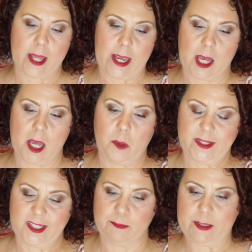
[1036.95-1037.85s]
like I
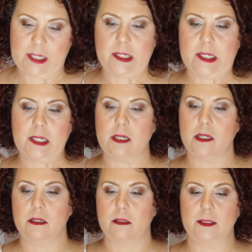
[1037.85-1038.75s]
was
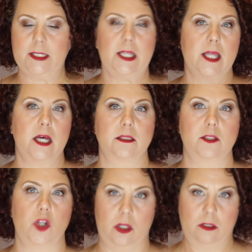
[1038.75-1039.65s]
spending $10,000
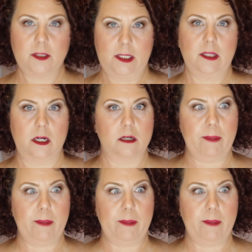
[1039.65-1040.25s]
in there,